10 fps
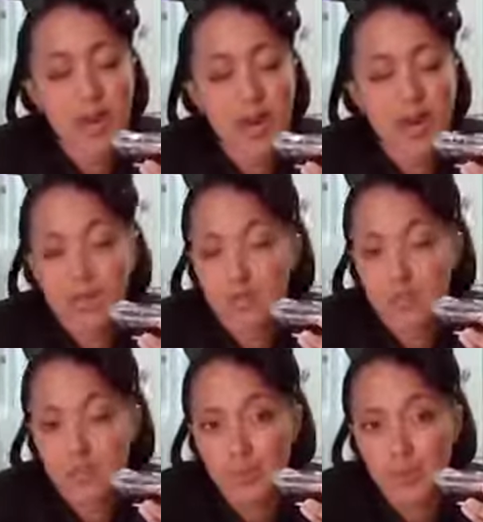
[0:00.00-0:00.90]
a half
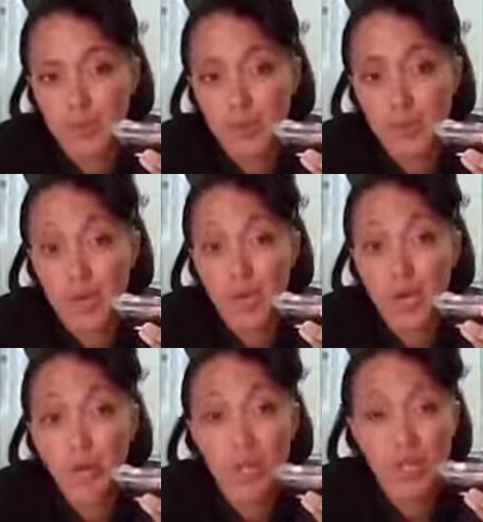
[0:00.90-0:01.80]
teaspoon of
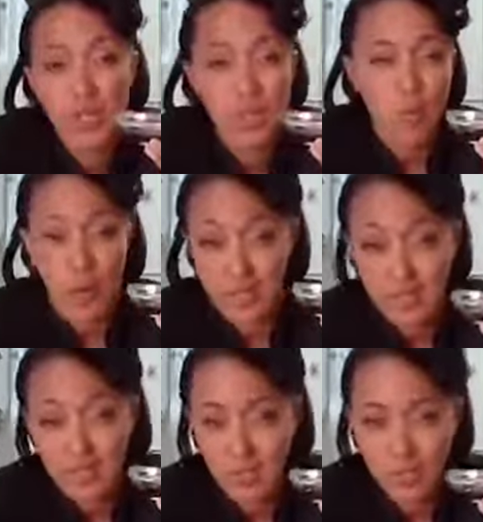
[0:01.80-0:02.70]
Szechuan
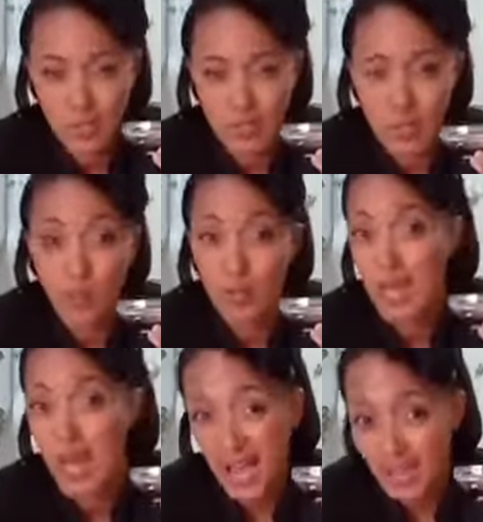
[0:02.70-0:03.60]
wine, which is spelled with
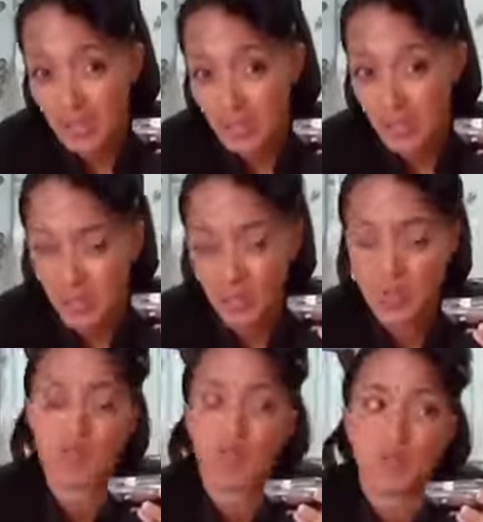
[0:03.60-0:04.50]
an X. So be
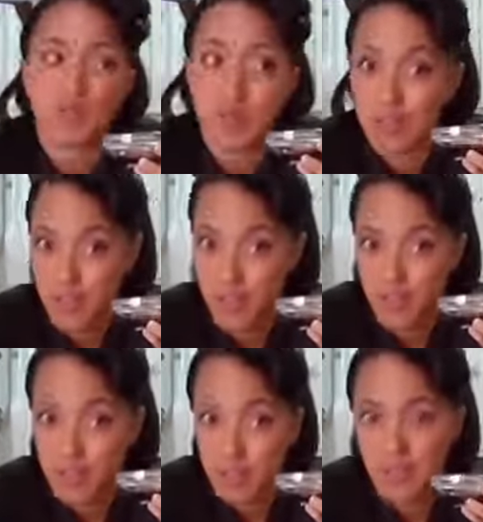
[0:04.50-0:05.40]
sure to check out
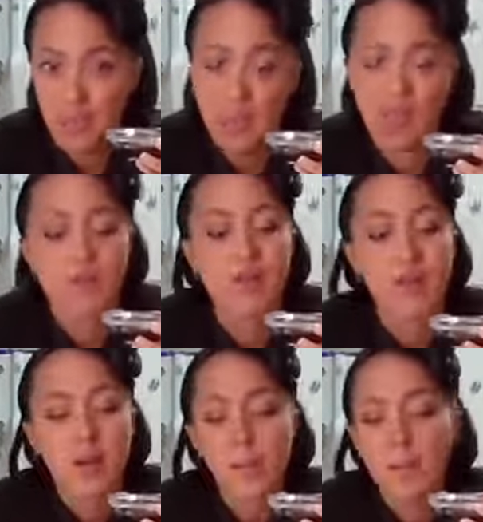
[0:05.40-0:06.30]
the recipe later.
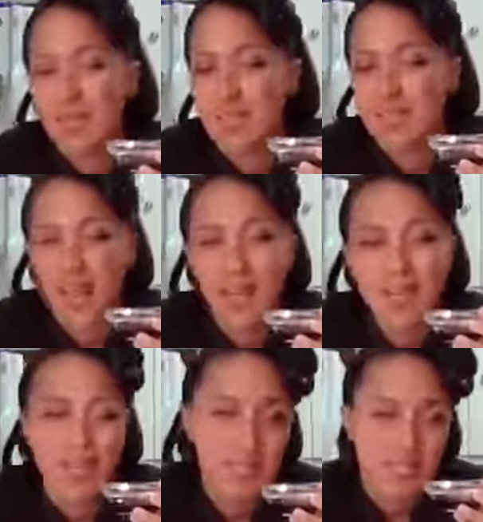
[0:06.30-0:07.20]
But it is not
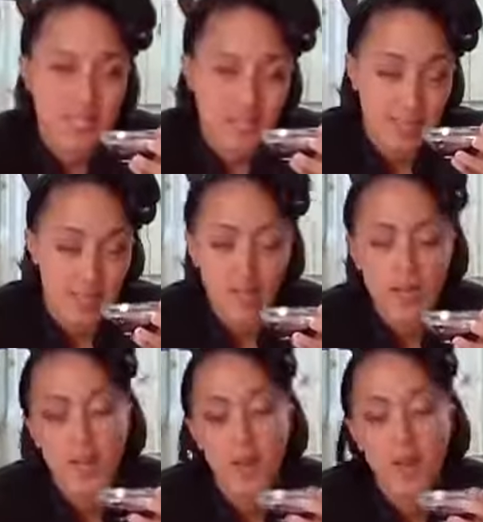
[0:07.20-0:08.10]
necessary.
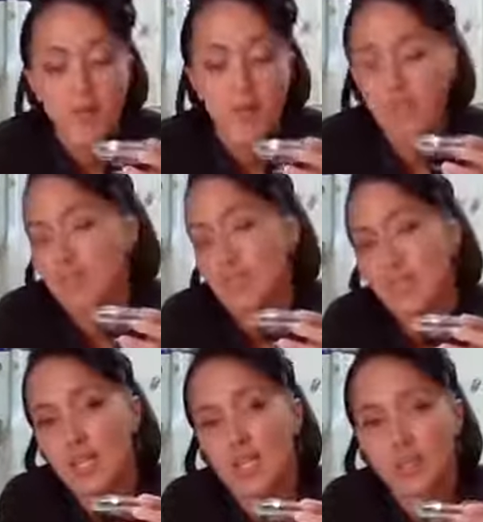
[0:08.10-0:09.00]
It just gives it
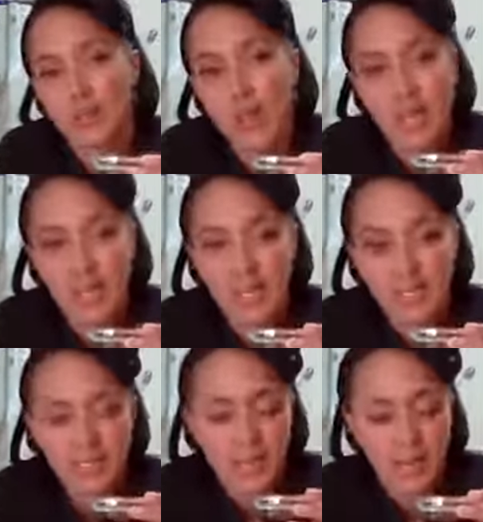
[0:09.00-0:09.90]
a nice little
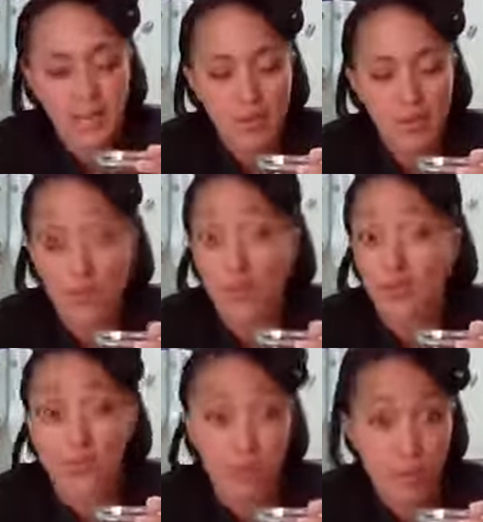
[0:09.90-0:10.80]
added depth. You could
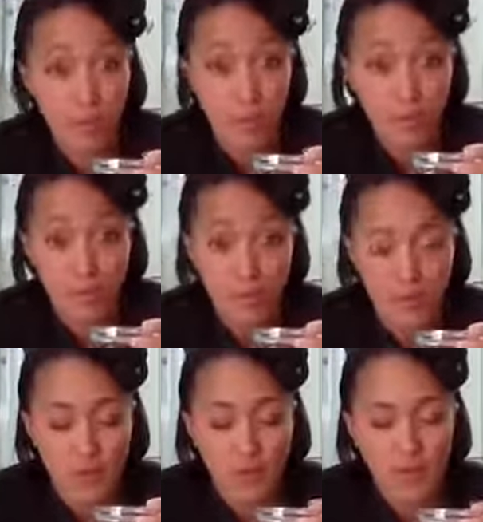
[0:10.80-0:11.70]
use vermouth if
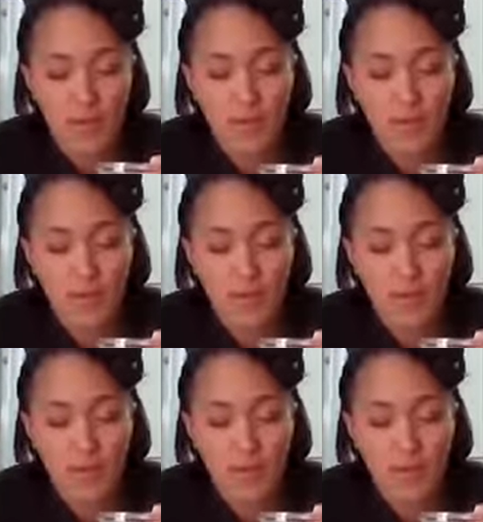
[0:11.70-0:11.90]
you happen